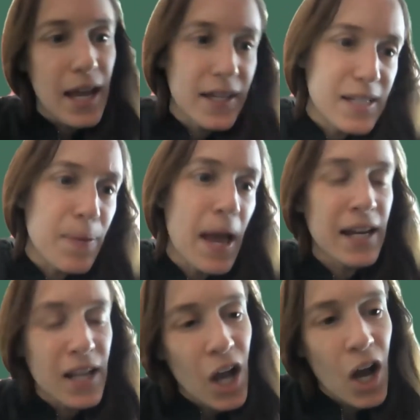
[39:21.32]

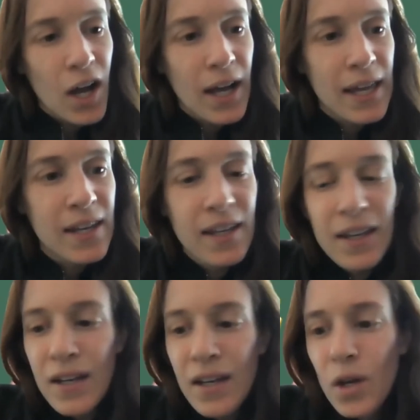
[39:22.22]
depending on
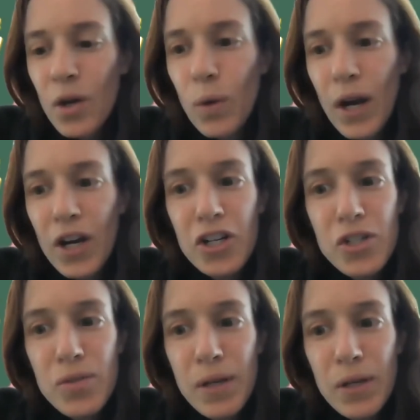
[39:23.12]
where your
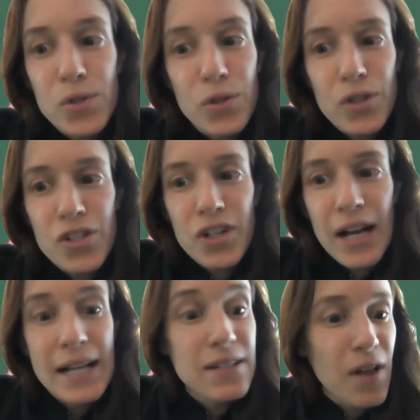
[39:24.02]
middle schoolers are
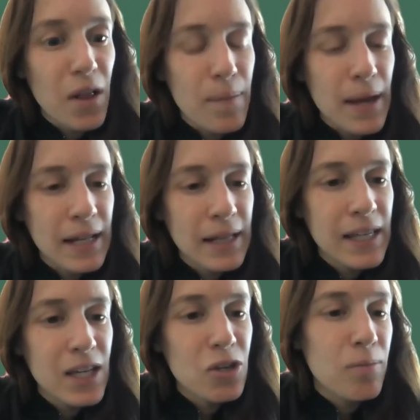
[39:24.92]
at
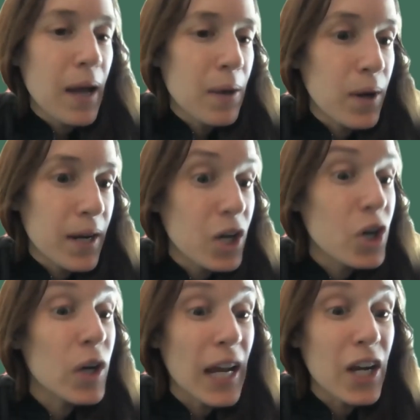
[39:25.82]
developmentally, you might want to
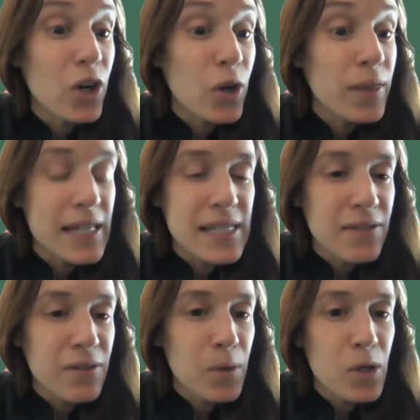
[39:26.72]
create your own list
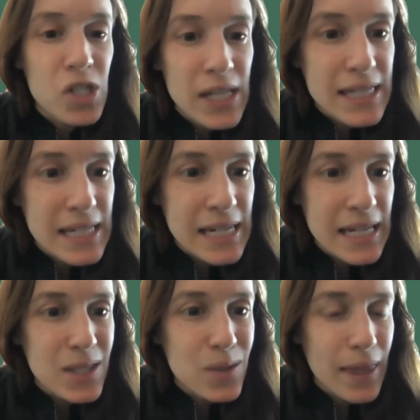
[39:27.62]
of emotions and
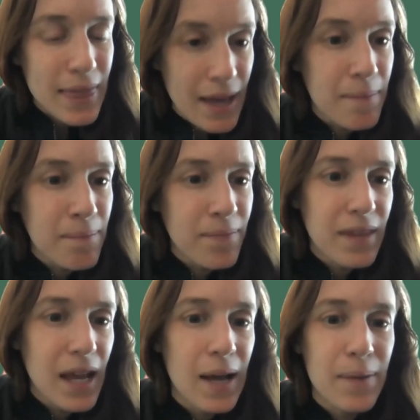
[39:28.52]
needs with them,
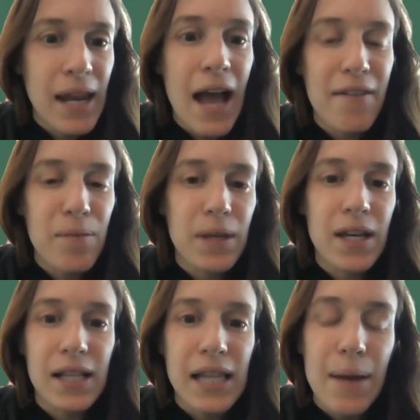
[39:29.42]
and have it
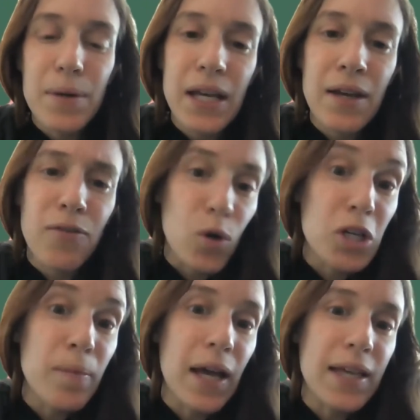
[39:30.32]
be collaborative. Or
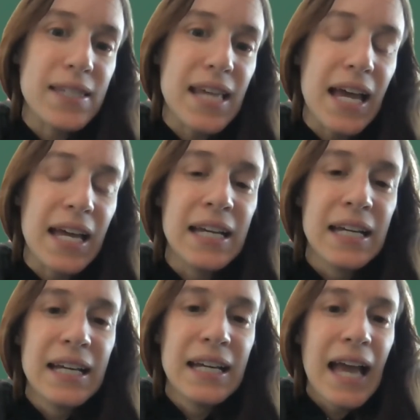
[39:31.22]
you might say,
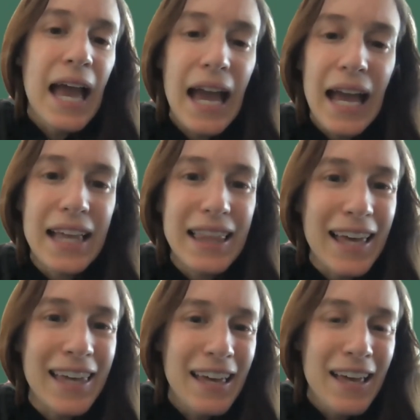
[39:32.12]
hey,
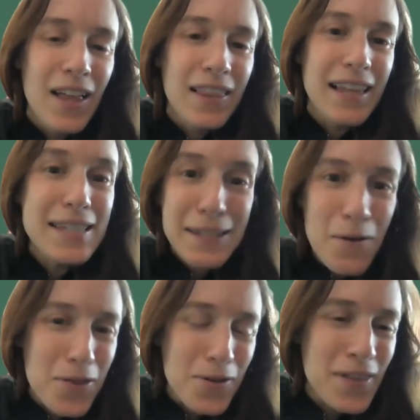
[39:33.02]
like, let's
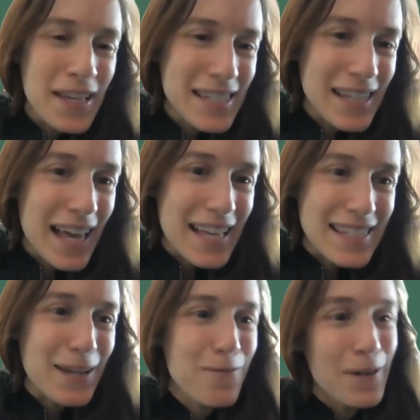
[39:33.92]
go through this list.
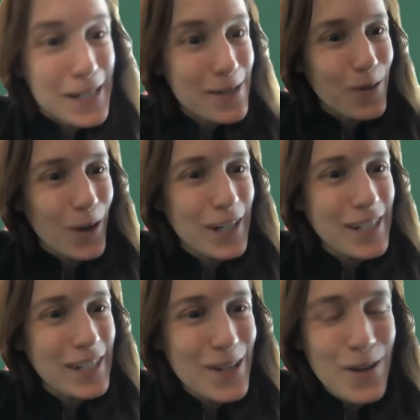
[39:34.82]
Like, which
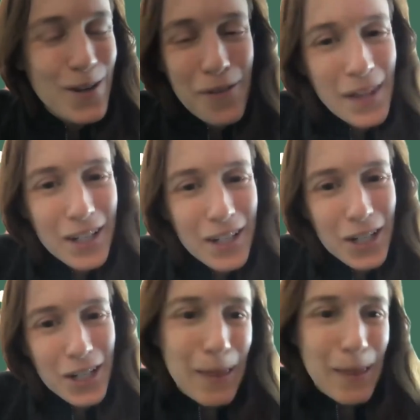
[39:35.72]
words are you
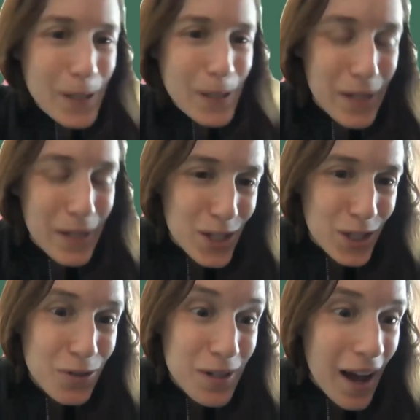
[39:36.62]
familiar with? Which ones are
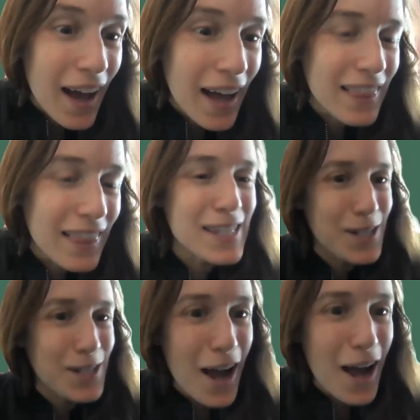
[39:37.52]
you not? Let's
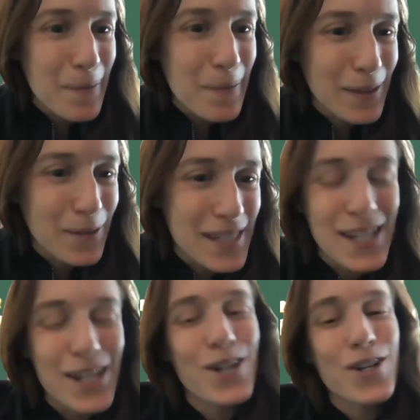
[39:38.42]
talk about the ones
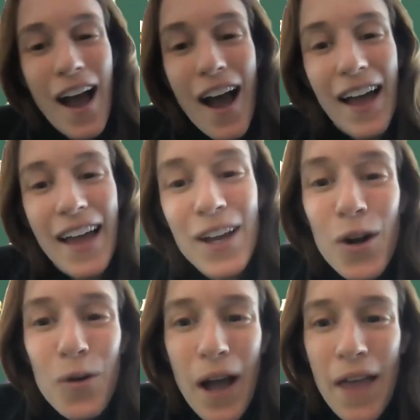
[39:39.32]
that you're not.
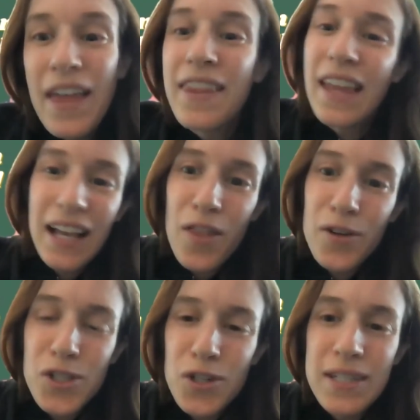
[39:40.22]
And then like
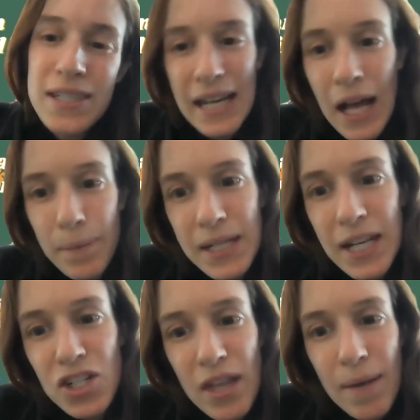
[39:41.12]
other students can help
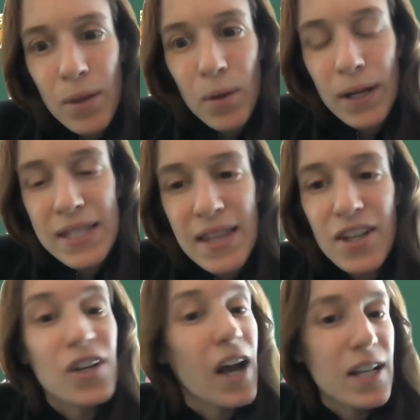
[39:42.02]
teach them the ones that
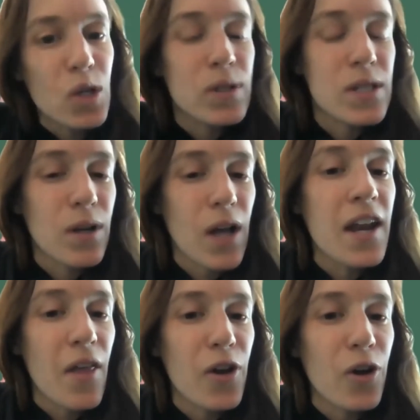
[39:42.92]
they're not. So it's
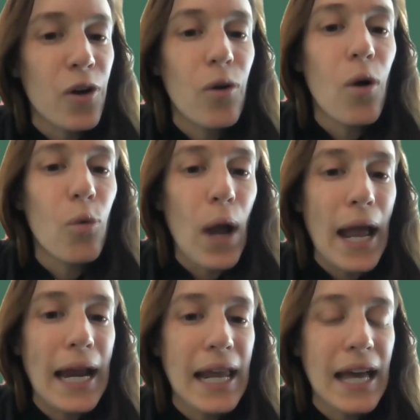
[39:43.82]
another
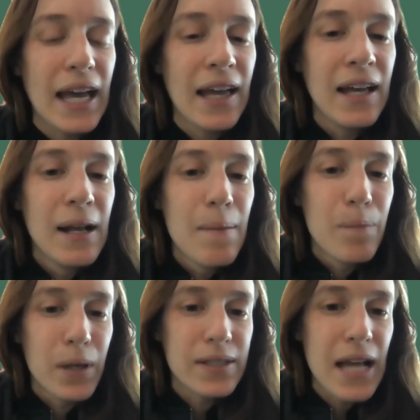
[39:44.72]
way to
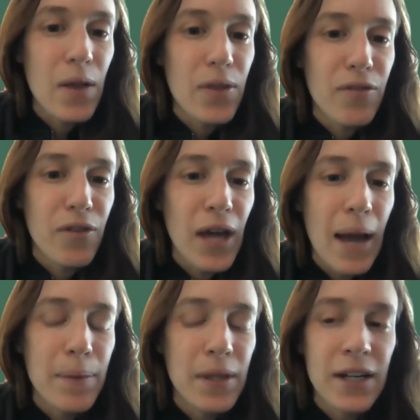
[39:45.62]
build out the
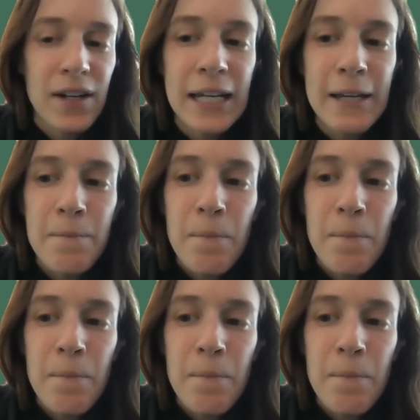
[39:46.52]
vocabulary.